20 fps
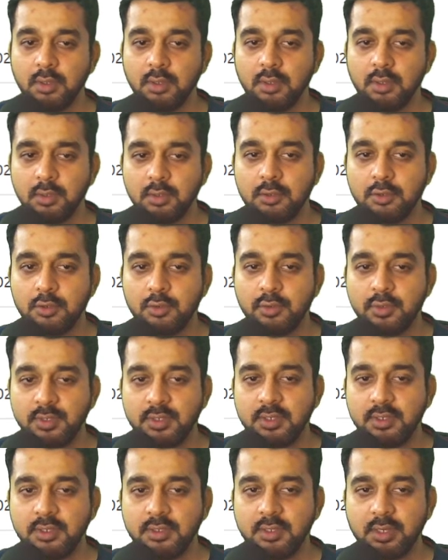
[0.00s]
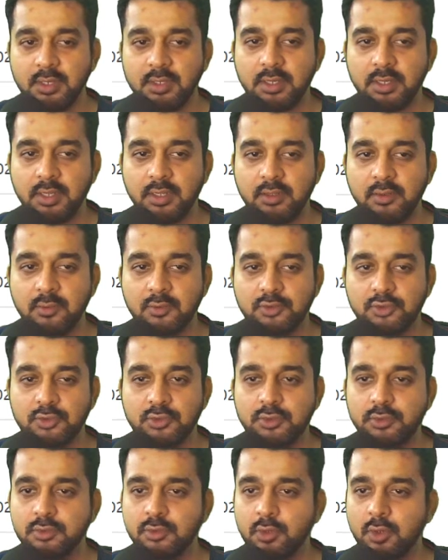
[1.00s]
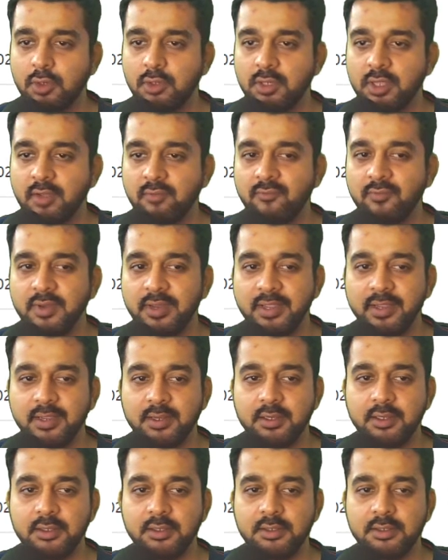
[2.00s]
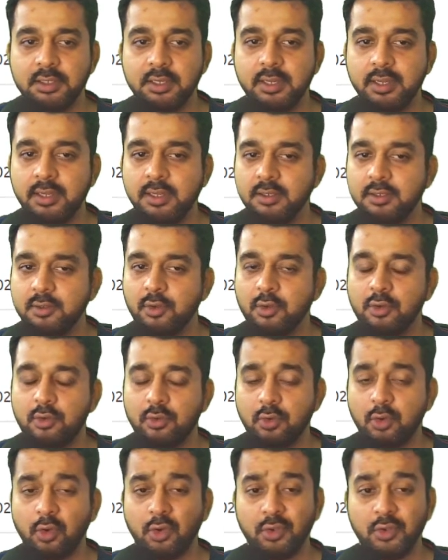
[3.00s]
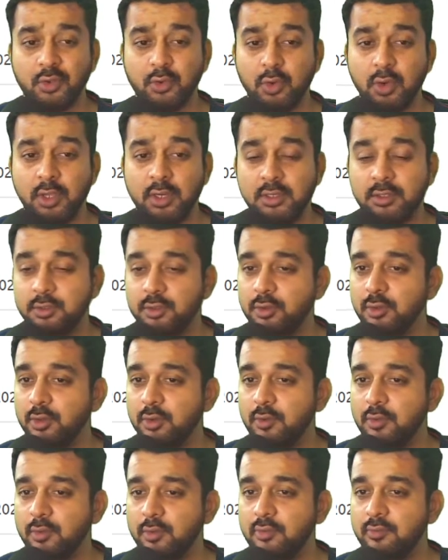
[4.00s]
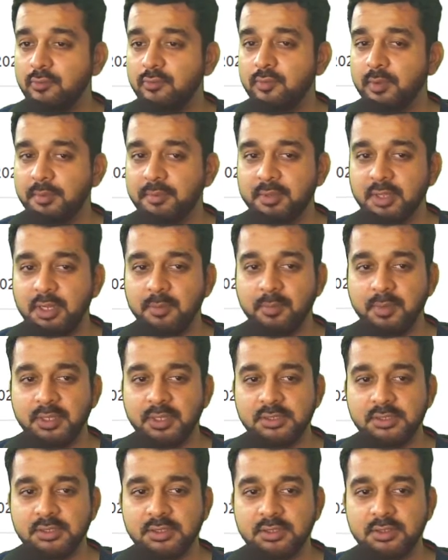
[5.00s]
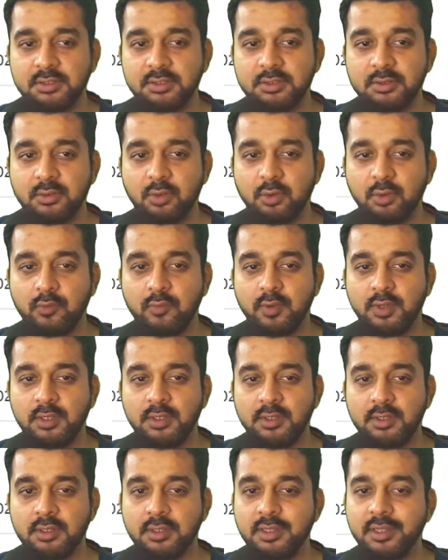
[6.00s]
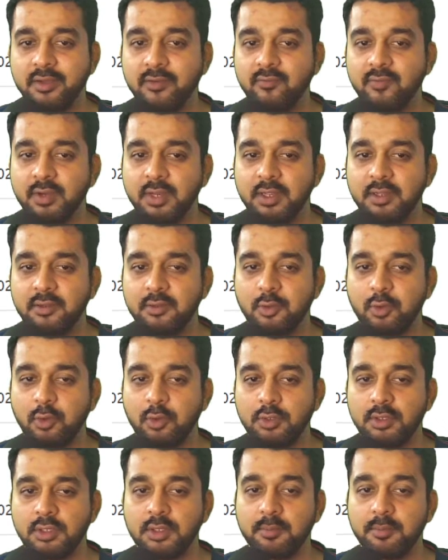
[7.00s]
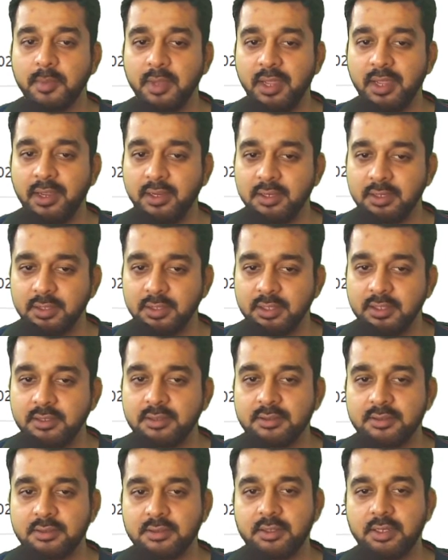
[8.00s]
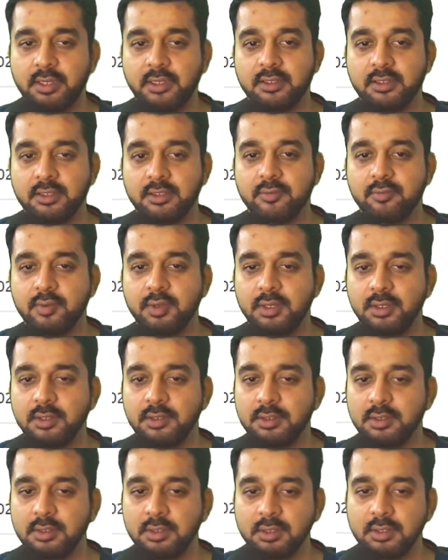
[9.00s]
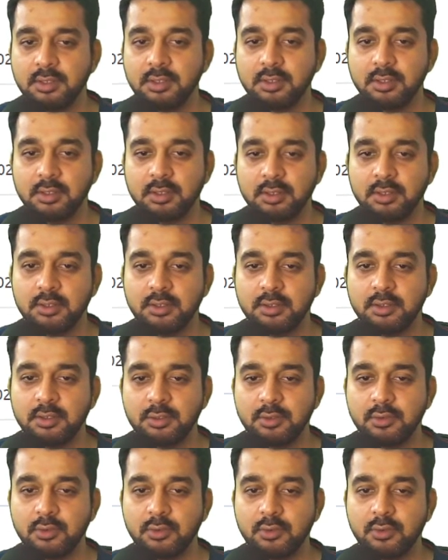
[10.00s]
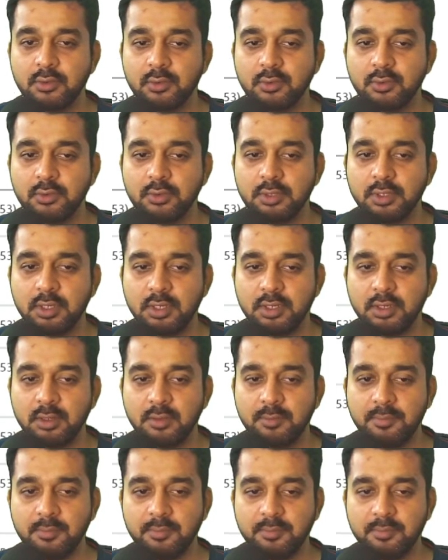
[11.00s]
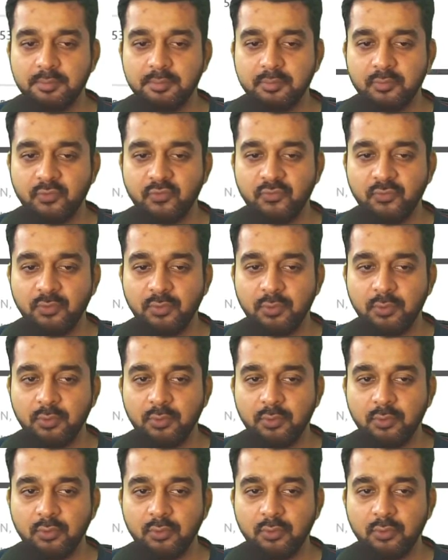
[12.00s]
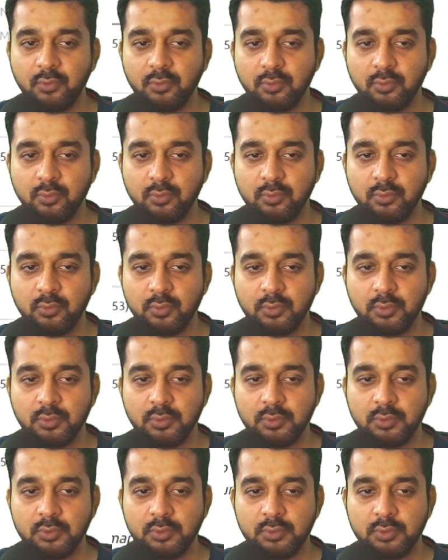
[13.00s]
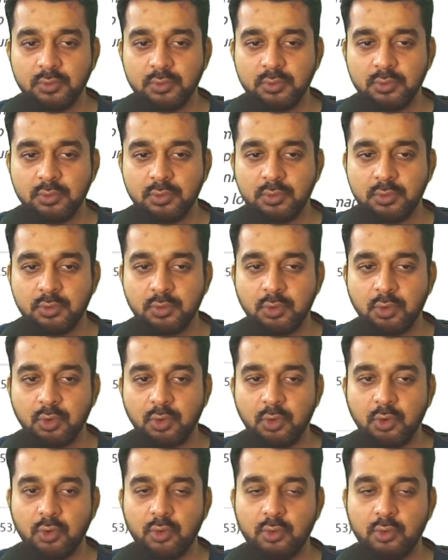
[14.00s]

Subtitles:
so it says that, like, you should not have naked links or raw URLs on your website pages. Always give links on some anchor text like this one. So there are few raw